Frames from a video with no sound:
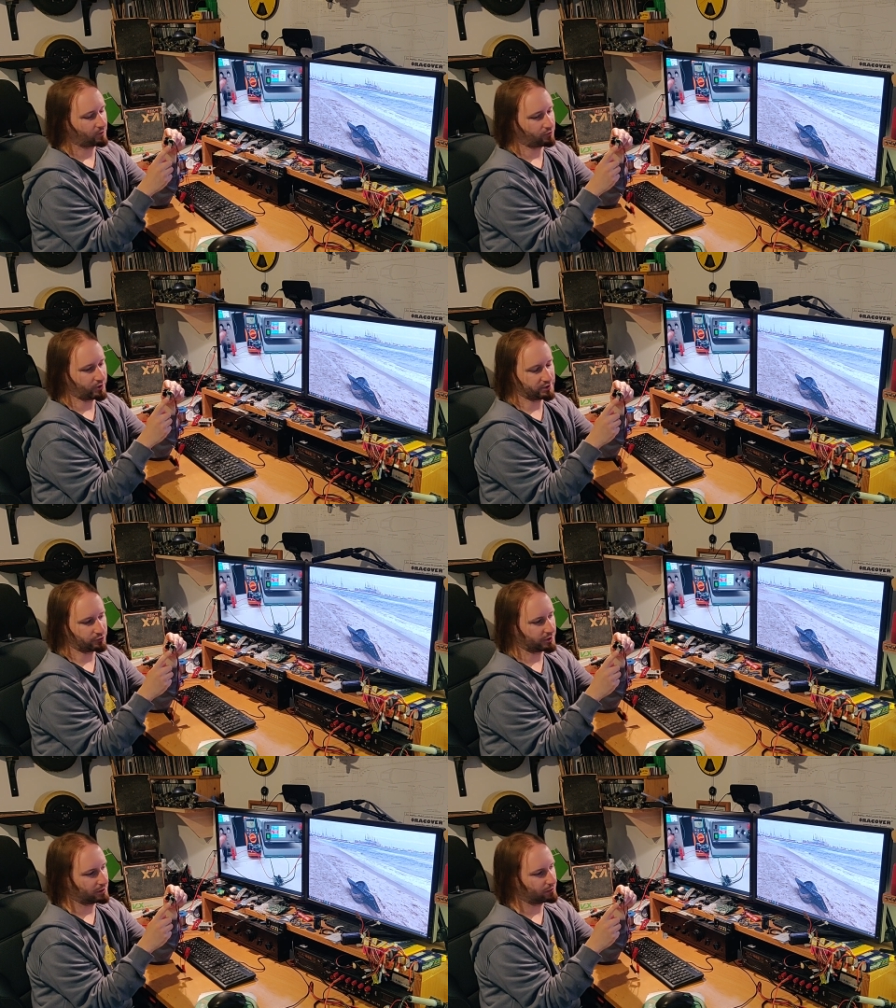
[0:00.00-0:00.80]
very
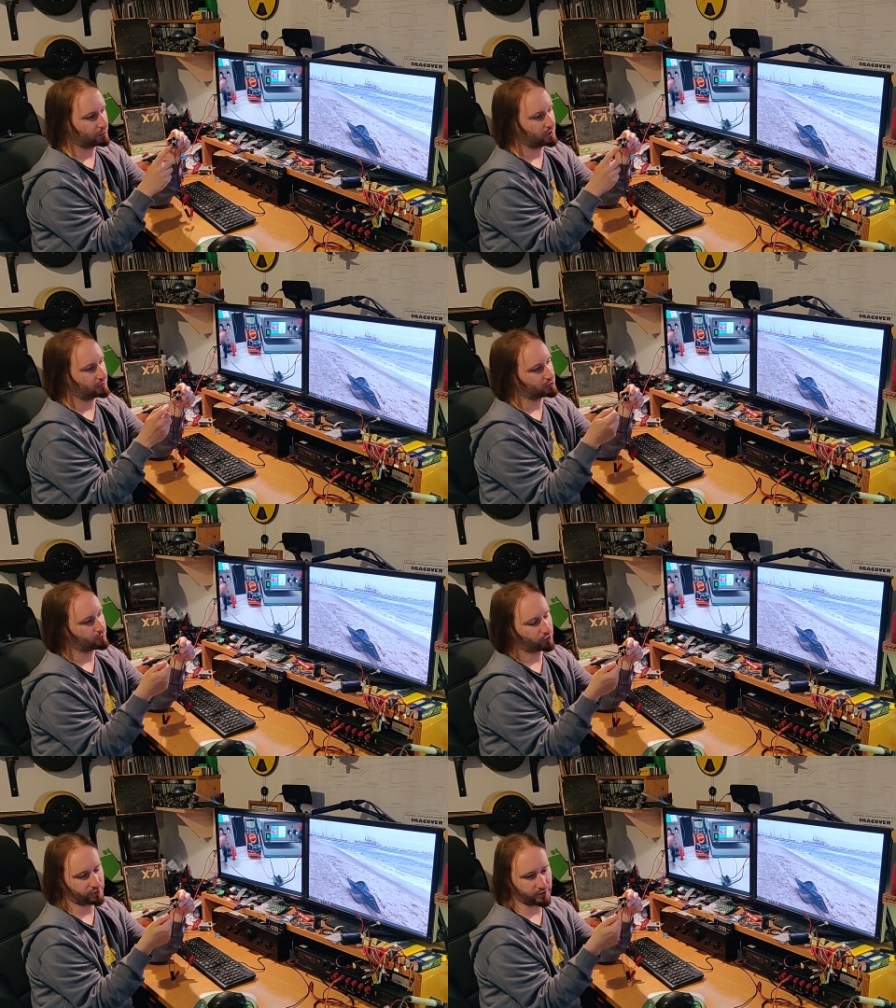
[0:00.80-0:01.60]
well while I was
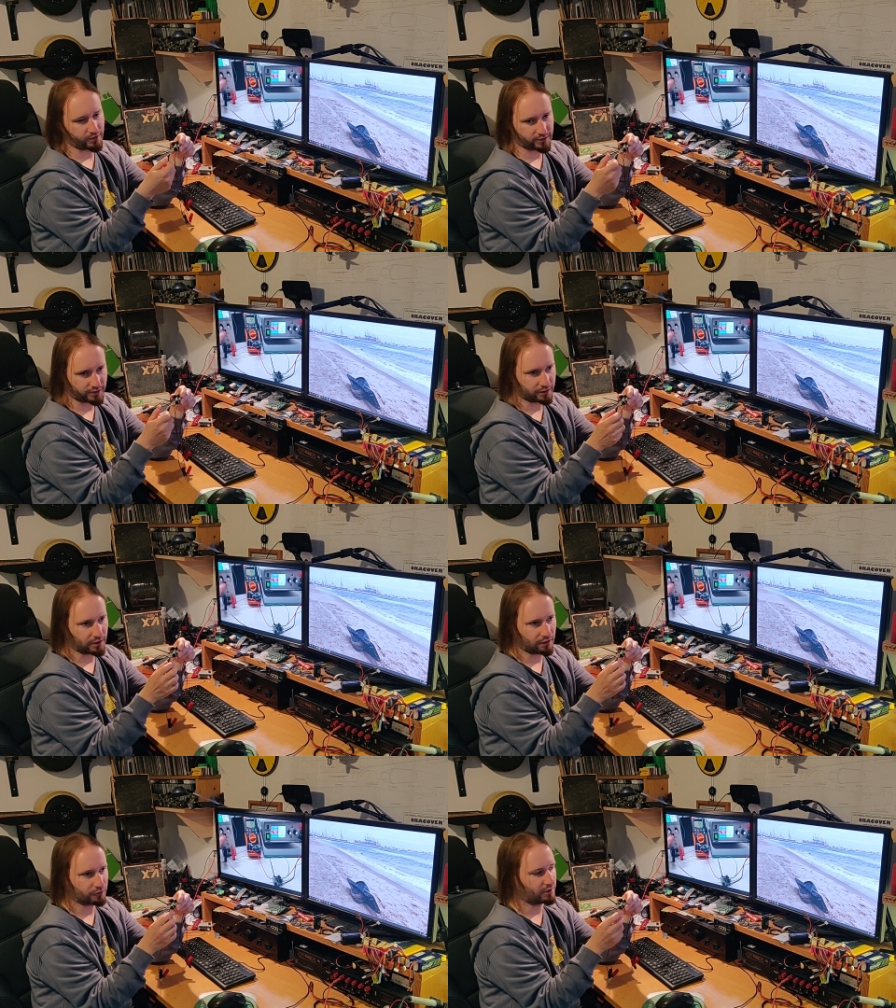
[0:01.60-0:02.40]
pulling the heatsink
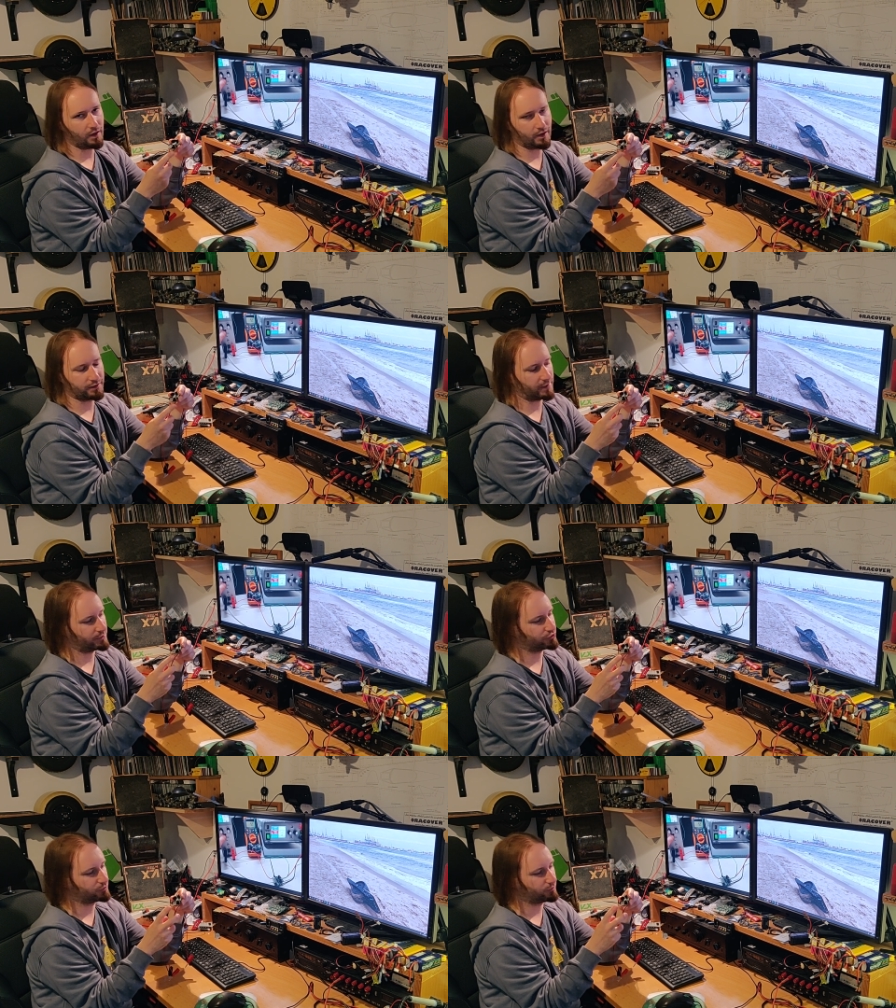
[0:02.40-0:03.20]
down I
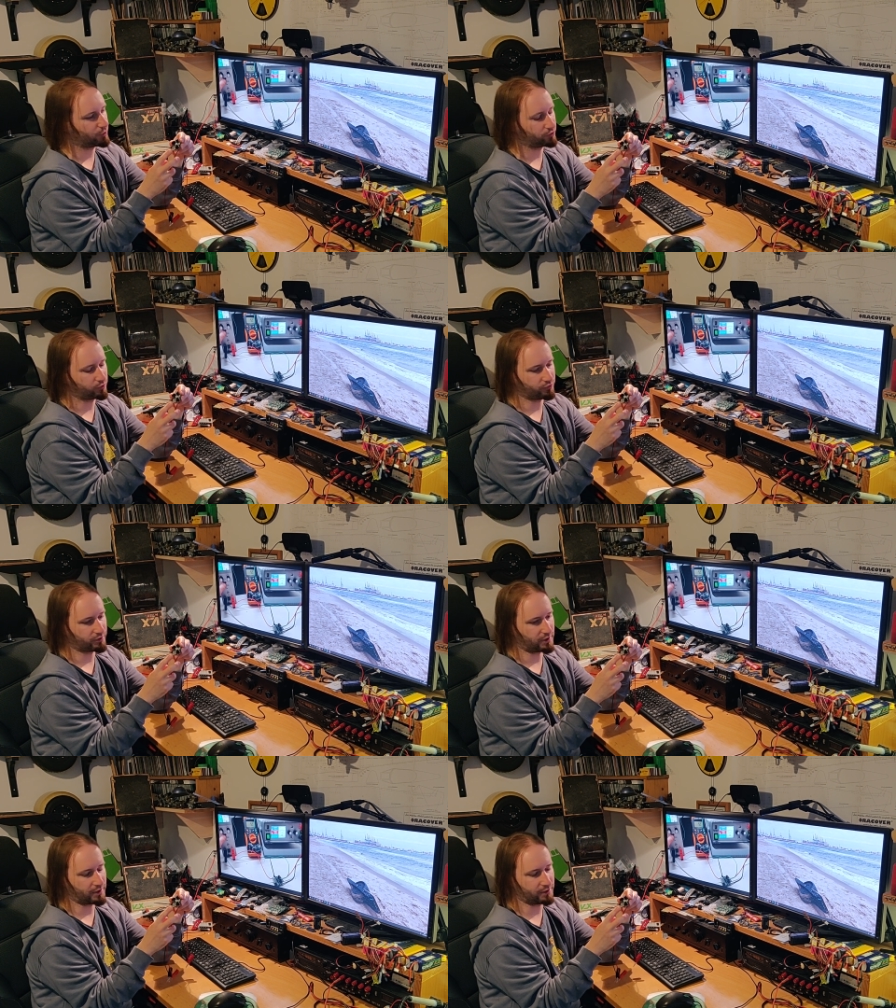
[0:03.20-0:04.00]
damaged both of the
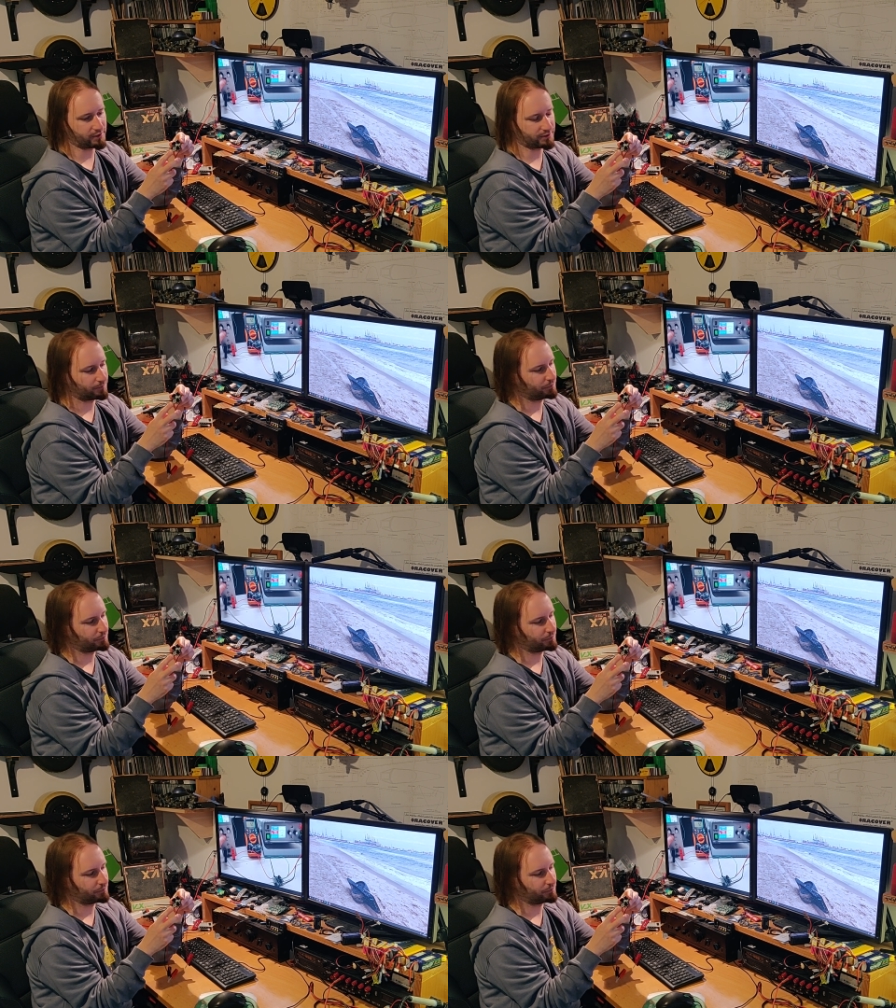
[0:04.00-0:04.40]
diodes